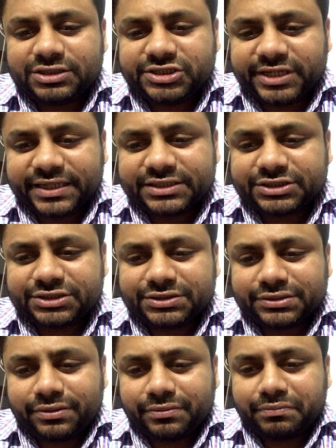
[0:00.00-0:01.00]

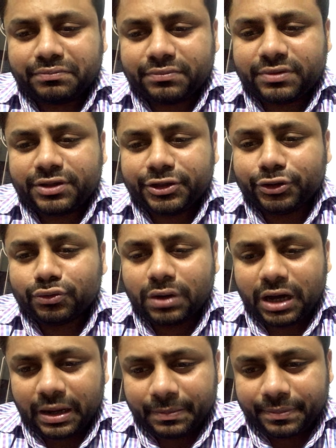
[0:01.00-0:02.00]
checks you
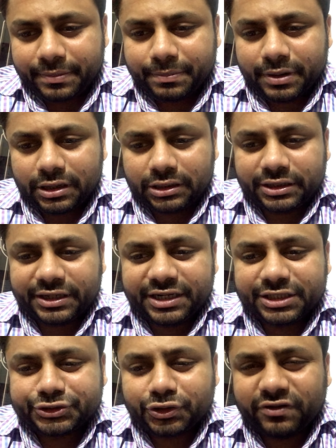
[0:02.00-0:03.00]
up, but he
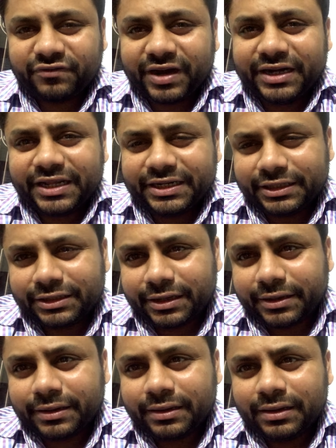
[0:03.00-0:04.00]
does not find
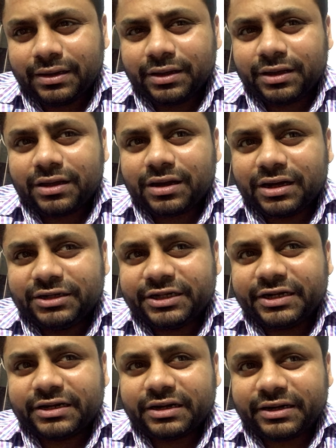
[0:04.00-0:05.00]
anything
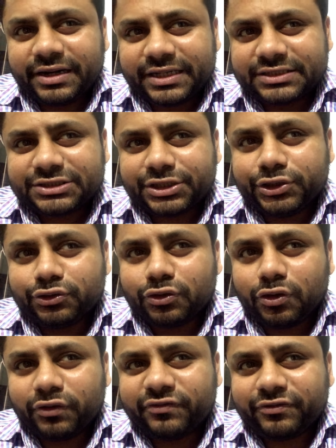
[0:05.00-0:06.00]
until and unless you
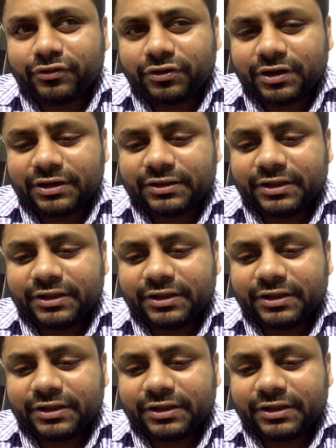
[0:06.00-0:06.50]
go for